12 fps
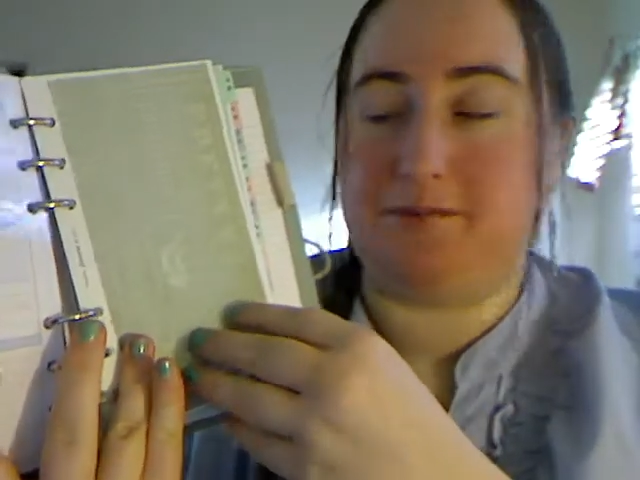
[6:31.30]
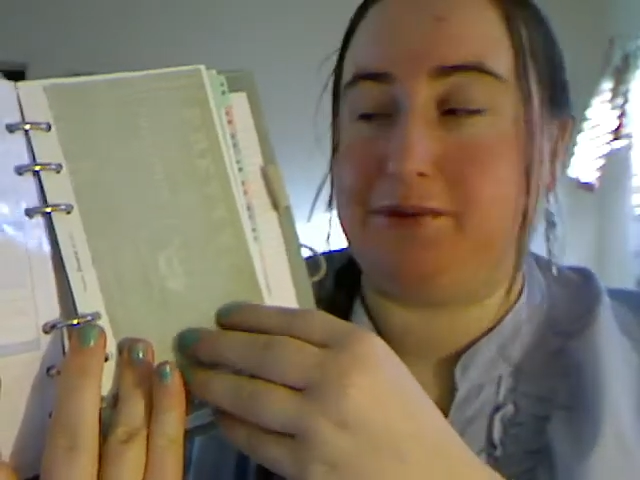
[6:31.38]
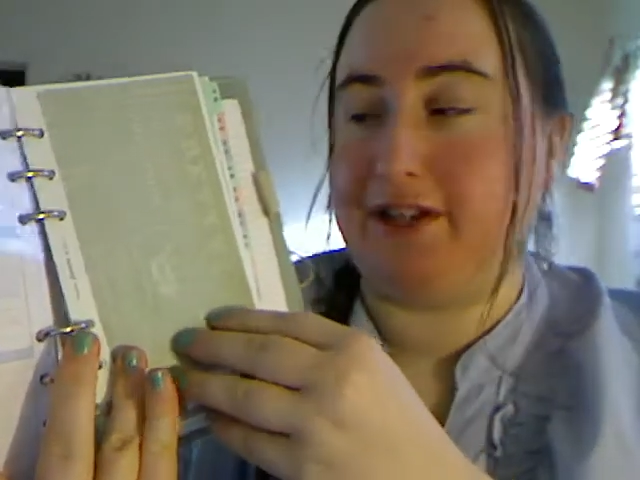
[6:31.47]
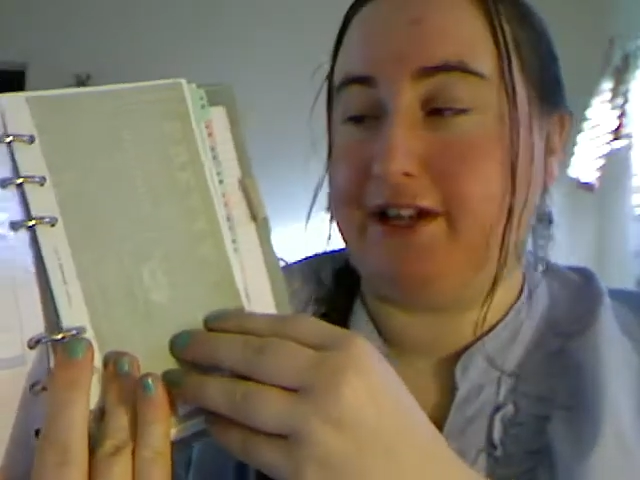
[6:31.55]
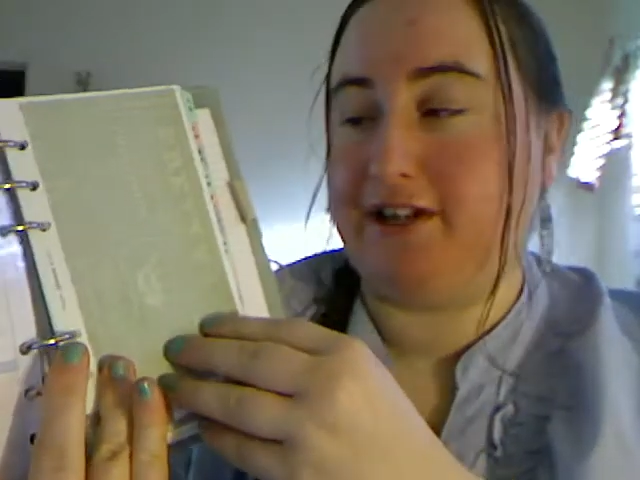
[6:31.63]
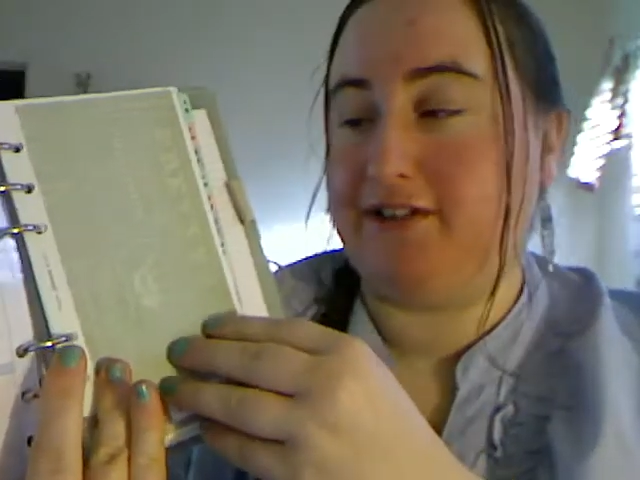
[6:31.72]

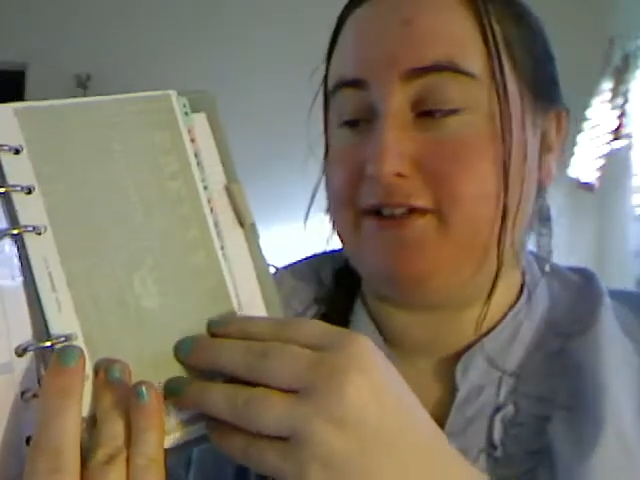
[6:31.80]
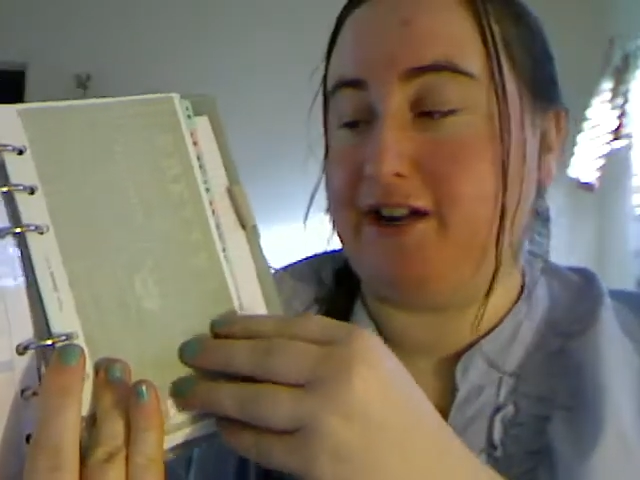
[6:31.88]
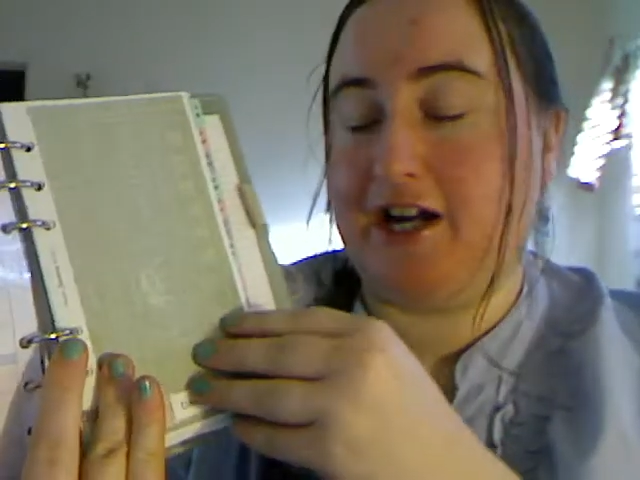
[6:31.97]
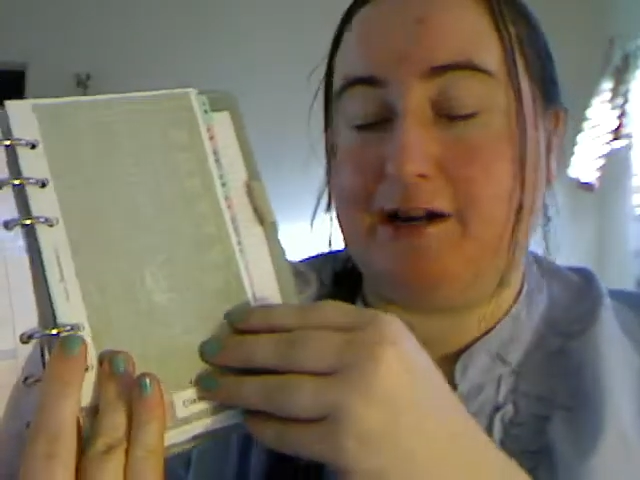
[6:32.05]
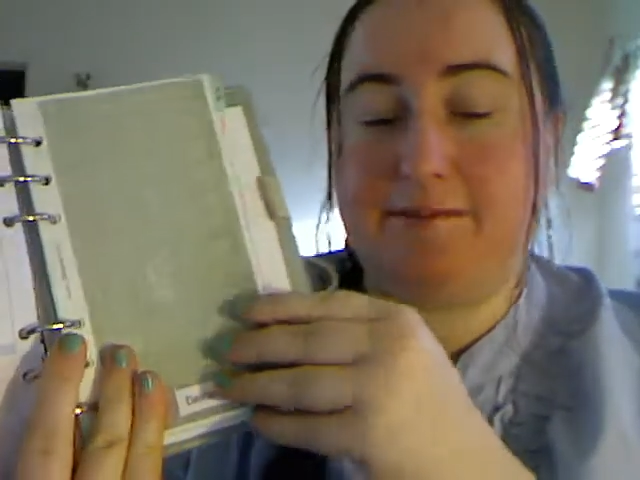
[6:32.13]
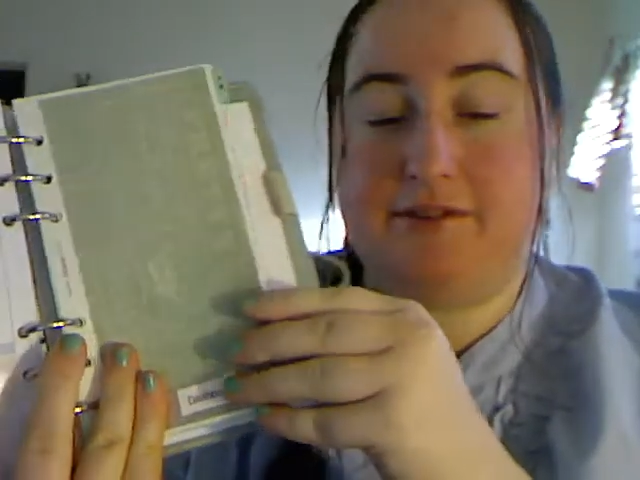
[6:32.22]
plain
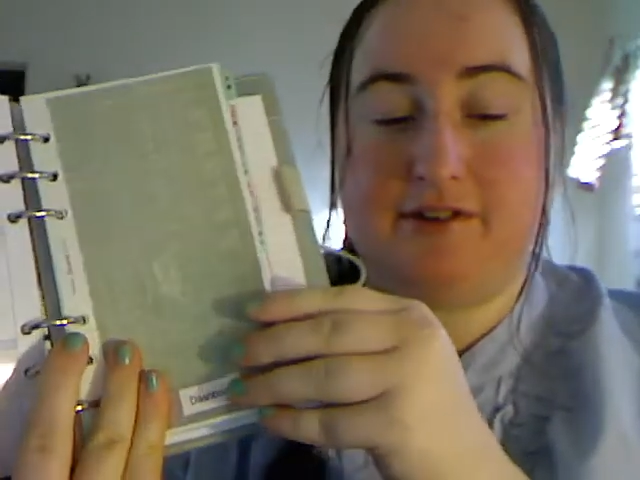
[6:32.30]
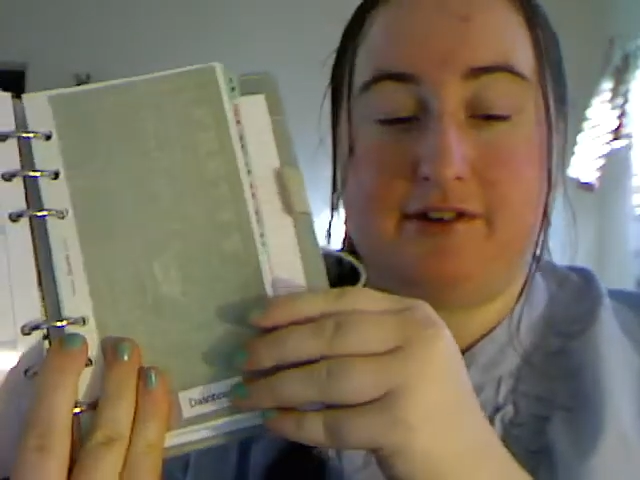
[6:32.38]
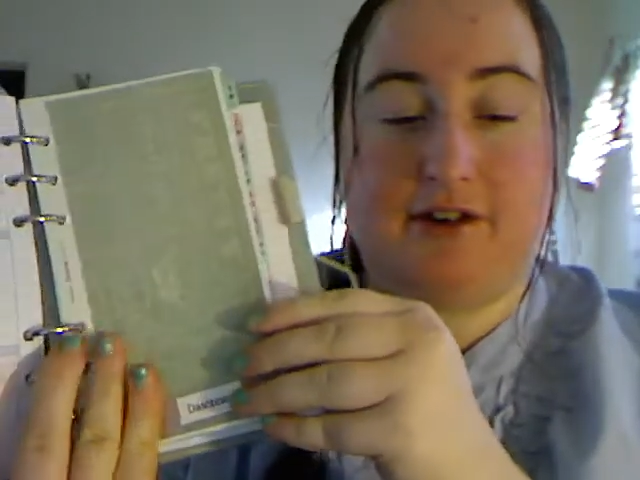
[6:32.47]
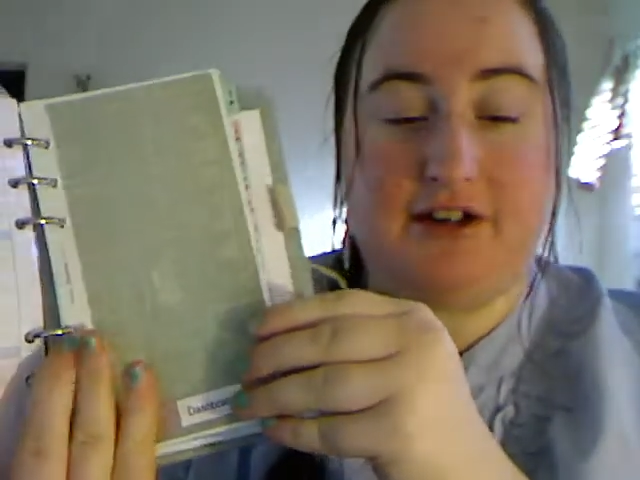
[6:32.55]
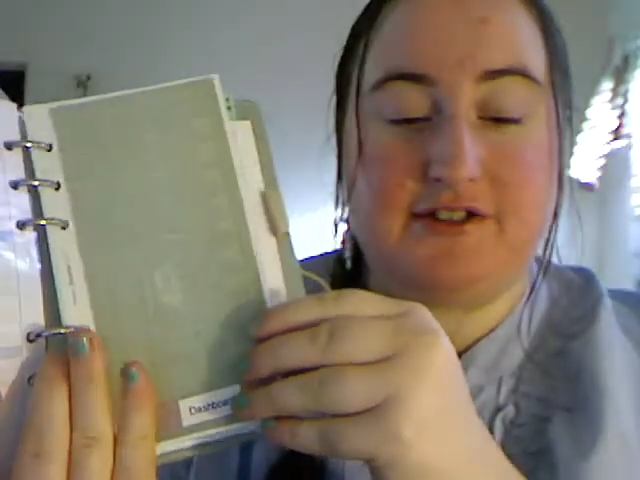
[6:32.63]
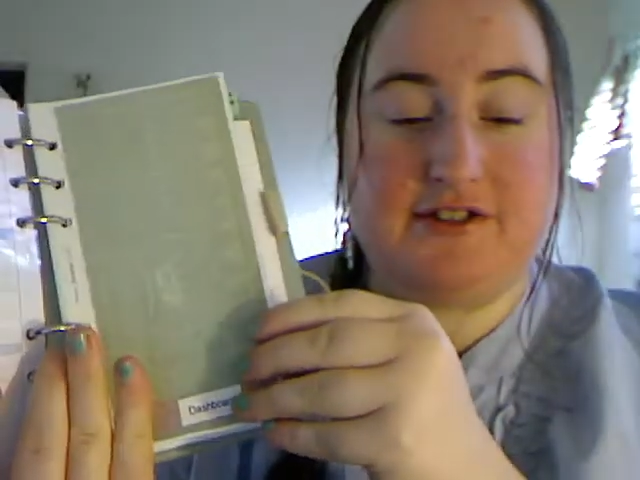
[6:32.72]
tabs, so
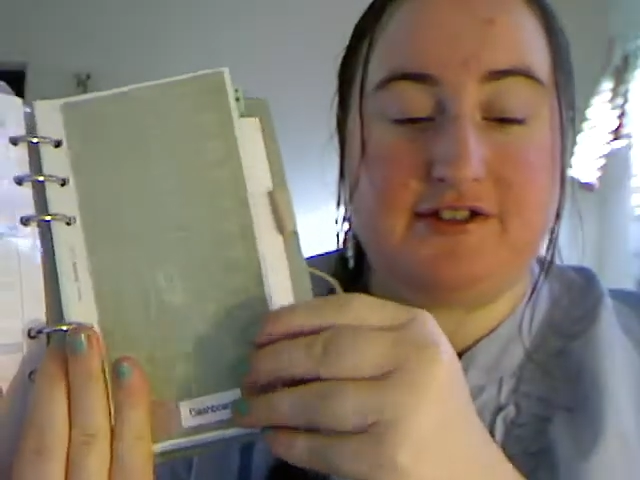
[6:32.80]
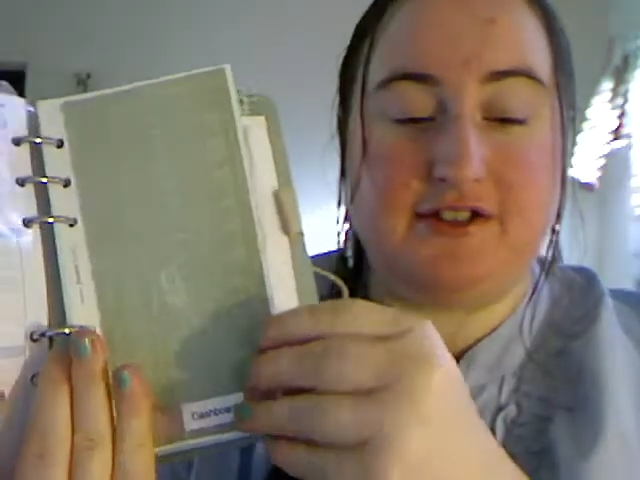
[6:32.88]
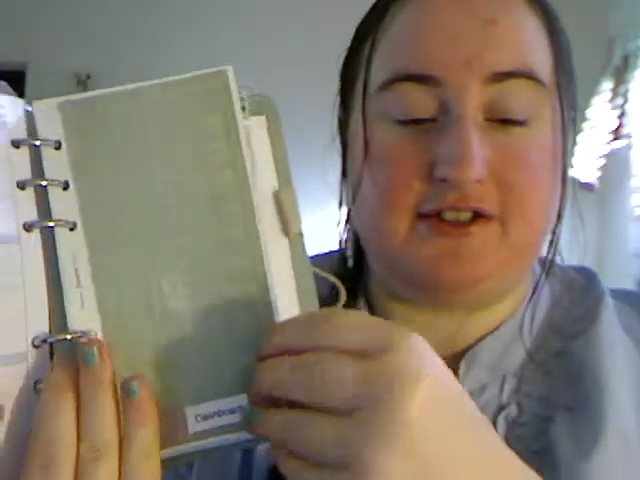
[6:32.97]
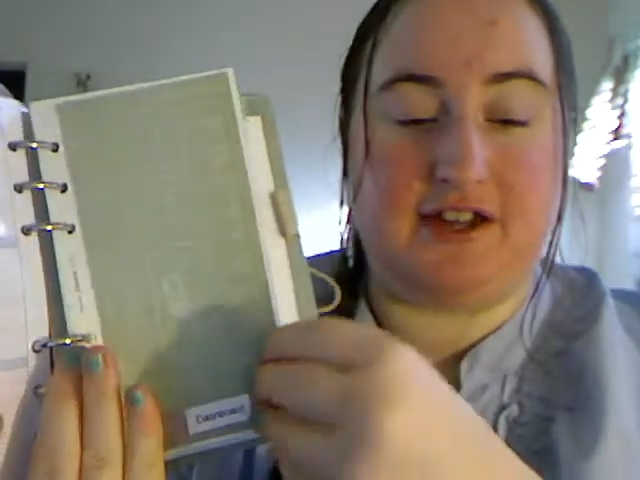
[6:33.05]
I just did